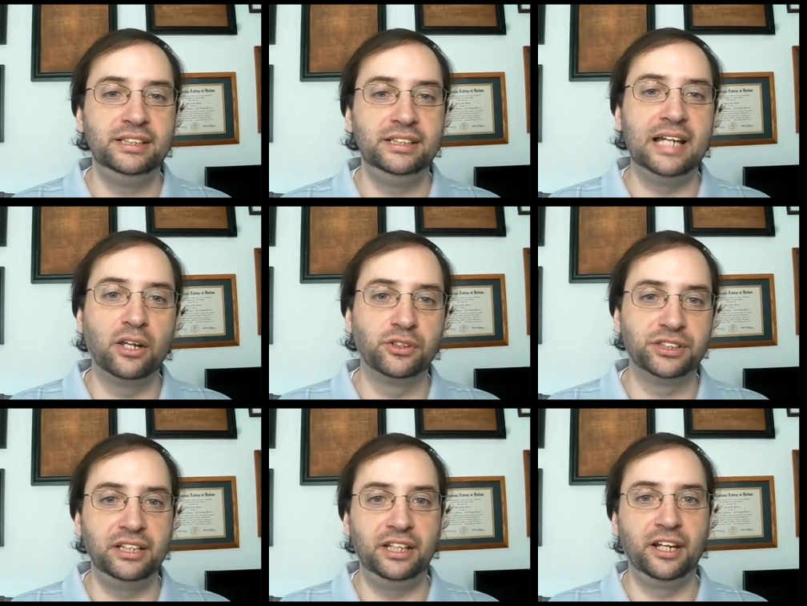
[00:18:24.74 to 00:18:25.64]
dollars
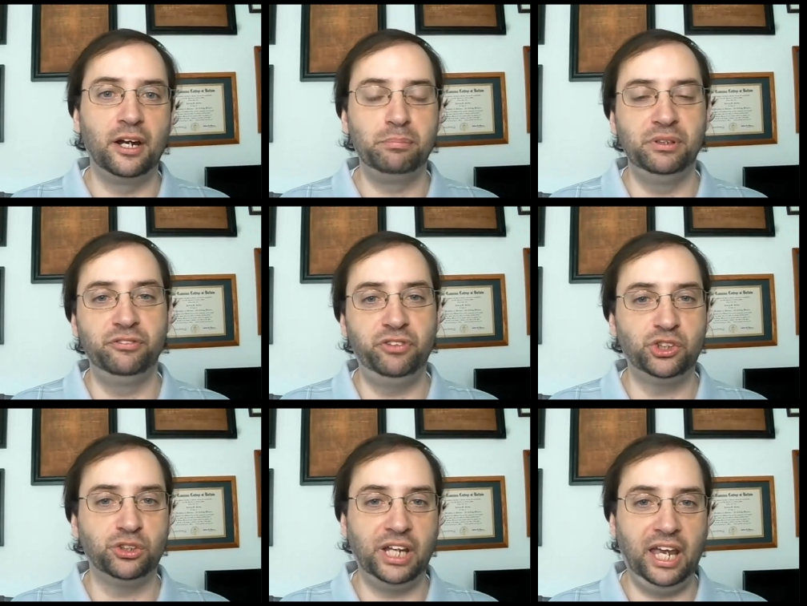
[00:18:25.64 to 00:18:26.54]
ending up in
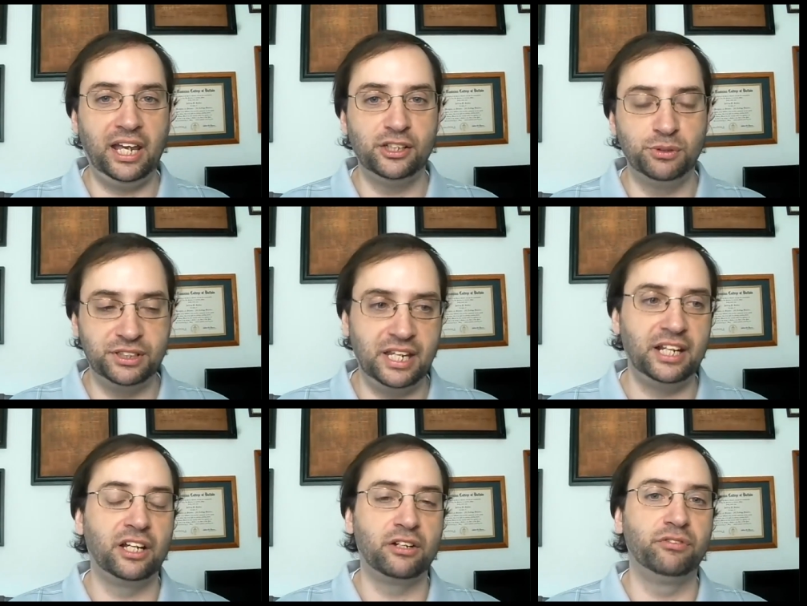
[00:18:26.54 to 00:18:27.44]
official hands, which then get
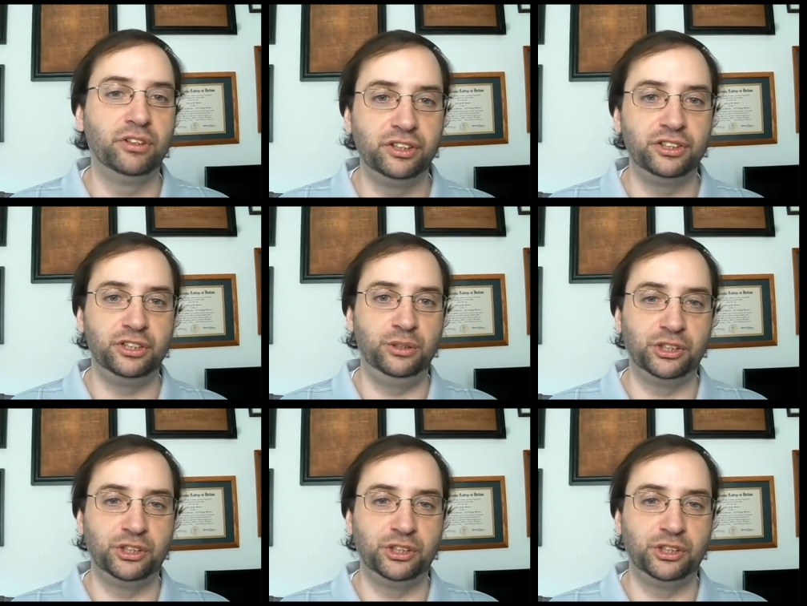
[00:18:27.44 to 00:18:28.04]
converted into U.S.